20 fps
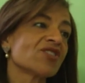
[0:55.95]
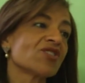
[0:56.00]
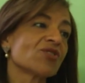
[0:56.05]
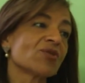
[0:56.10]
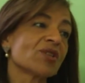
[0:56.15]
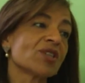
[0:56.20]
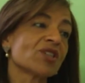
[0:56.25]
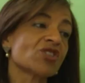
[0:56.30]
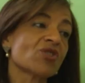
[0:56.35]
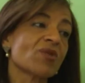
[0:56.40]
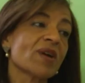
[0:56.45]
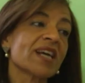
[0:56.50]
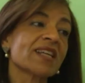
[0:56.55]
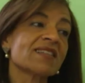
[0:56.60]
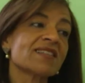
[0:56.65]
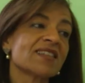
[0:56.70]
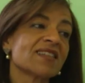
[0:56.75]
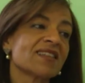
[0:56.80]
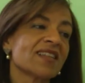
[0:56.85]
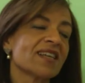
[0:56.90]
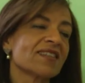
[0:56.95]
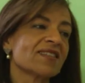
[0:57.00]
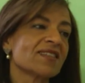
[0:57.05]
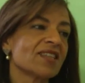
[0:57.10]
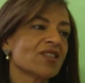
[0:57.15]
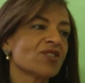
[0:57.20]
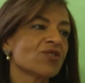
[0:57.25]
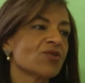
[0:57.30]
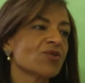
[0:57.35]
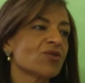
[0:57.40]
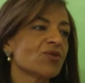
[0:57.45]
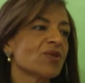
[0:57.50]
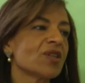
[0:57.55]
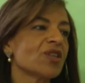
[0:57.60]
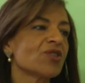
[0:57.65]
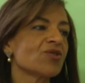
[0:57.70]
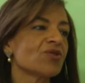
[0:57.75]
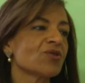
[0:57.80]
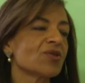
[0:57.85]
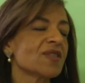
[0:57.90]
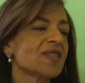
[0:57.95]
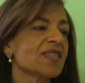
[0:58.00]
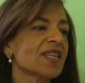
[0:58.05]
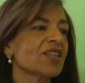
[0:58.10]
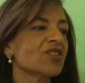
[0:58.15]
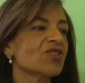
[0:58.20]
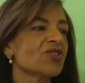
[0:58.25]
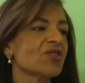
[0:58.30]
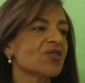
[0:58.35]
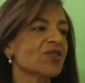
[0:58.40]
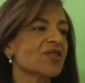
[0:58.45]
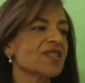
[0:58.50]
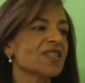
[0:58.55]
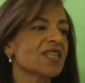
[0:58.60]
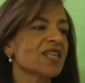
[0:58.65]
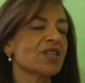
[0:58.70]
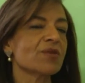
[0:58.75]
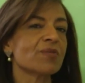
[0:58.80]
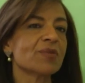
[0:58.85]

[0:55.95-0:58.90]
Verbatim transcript: so attracting that into into the sector is going